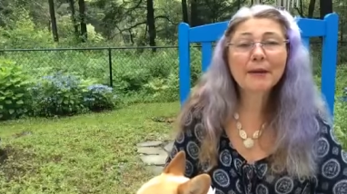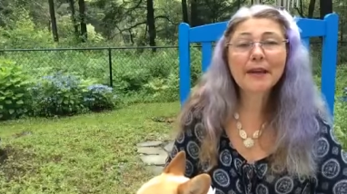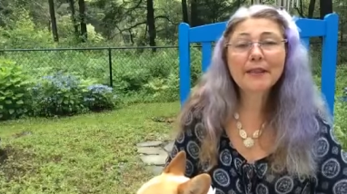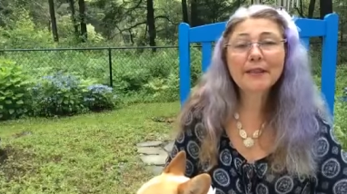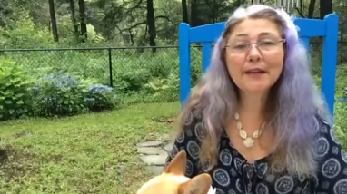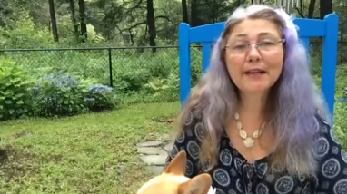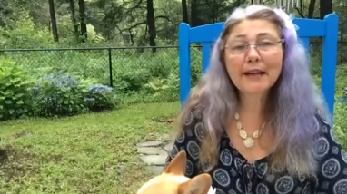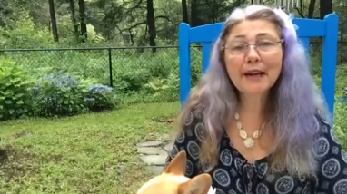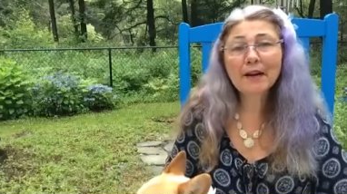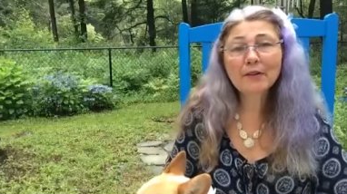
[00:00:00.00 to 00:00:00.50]
and
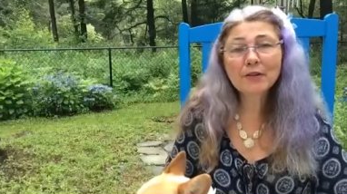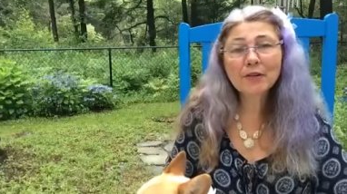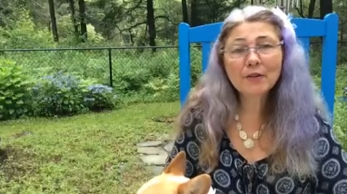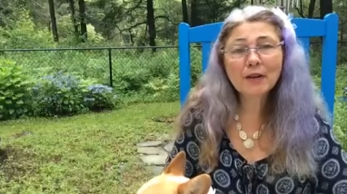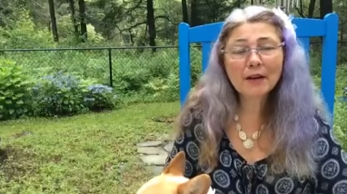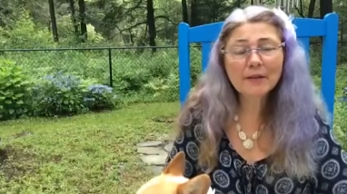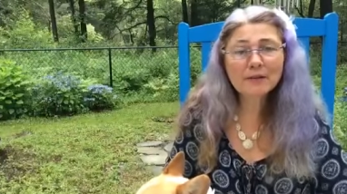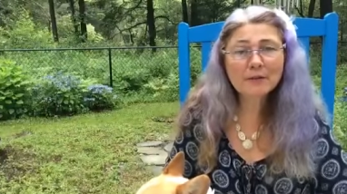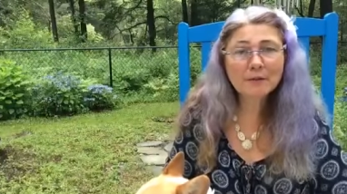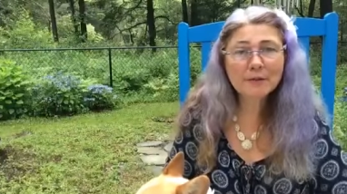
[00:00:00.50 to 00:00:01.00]
then after you
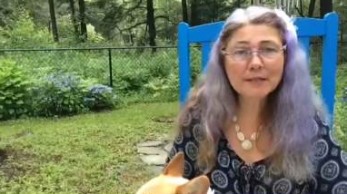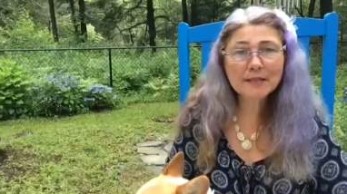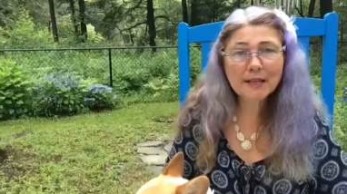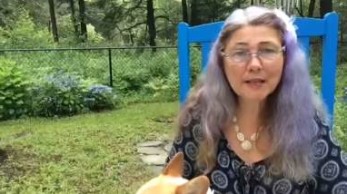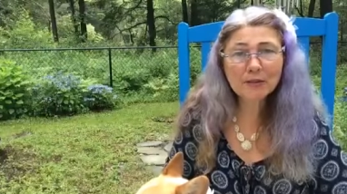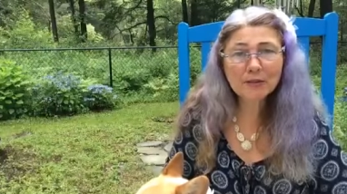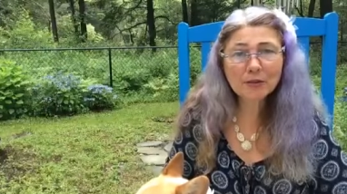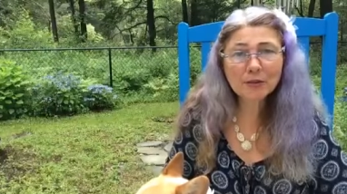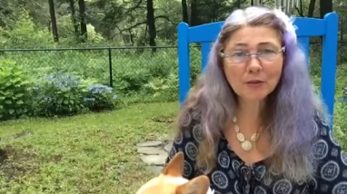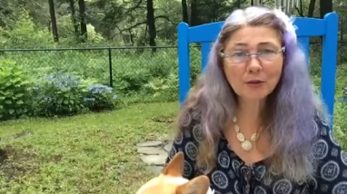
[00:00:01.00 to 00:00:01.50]
have some
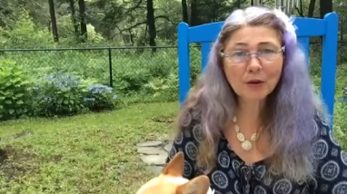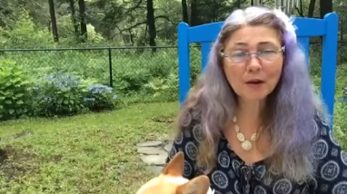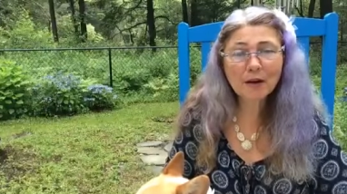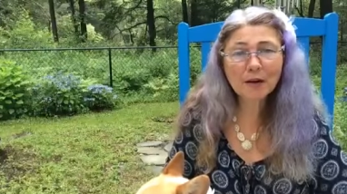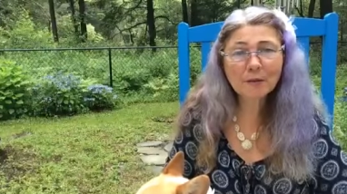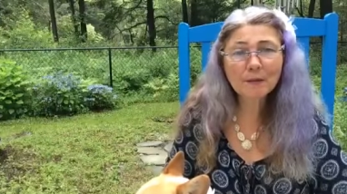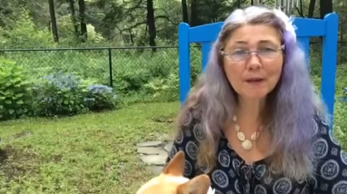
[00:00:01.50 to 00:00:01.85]
dental work,